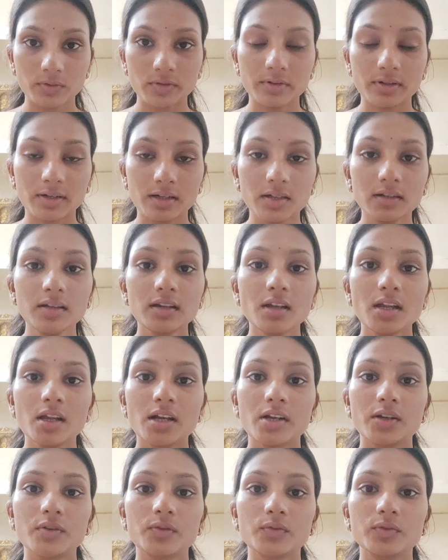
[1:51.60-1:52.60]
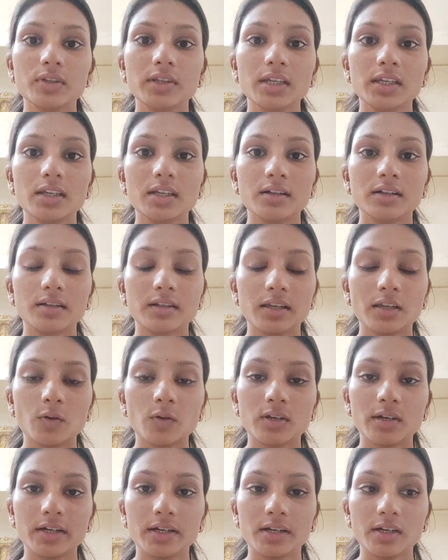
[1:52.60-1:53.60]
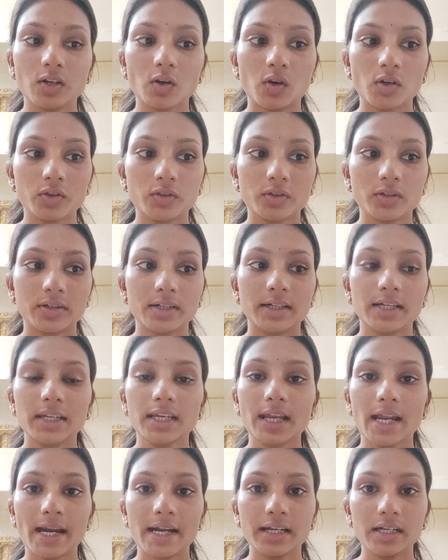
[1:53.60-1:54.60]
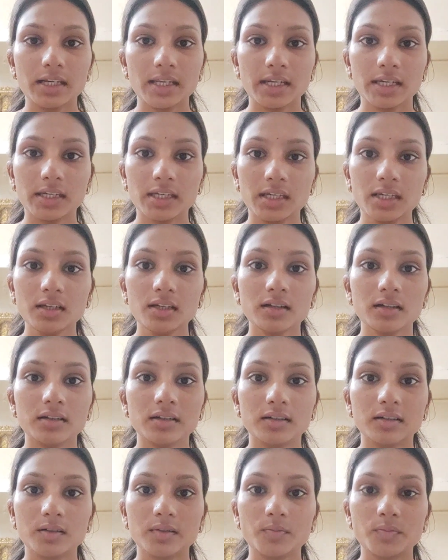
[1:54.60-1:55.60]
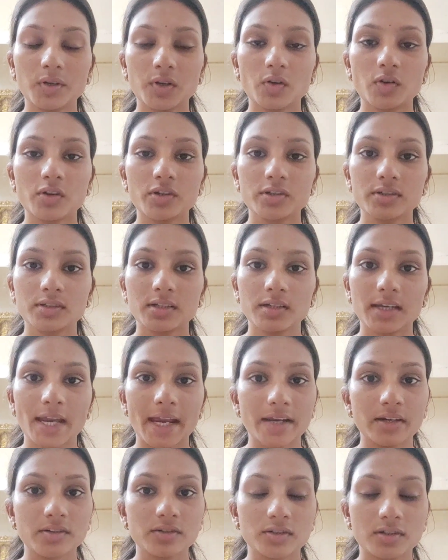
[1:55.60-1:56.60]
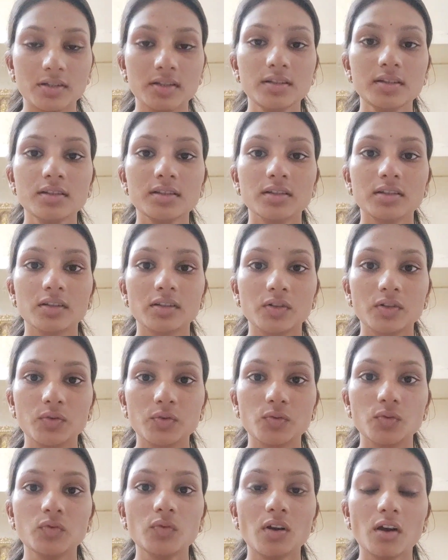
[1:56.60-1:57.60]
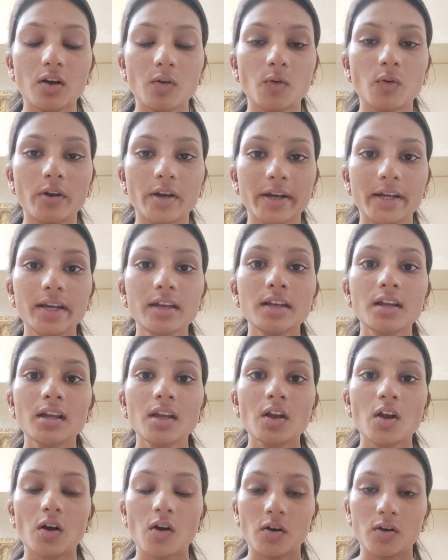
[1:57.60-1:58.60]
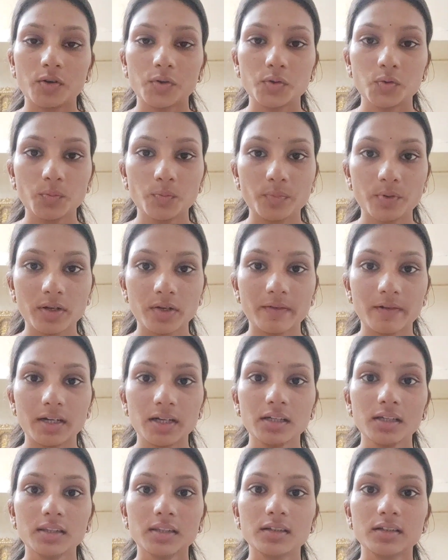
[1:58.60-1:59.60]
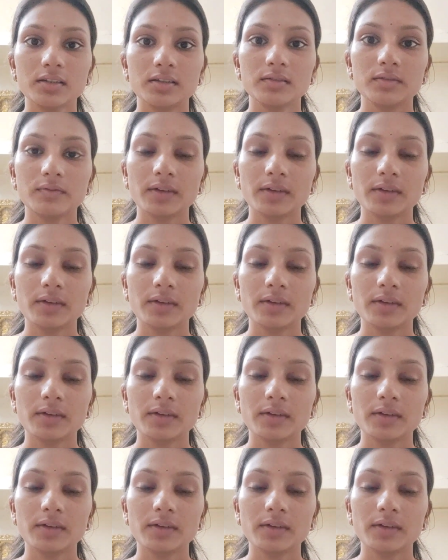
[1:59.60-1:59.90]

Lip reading: drug to the regulatory authority and taking precautionary actions to avoid or to prevent the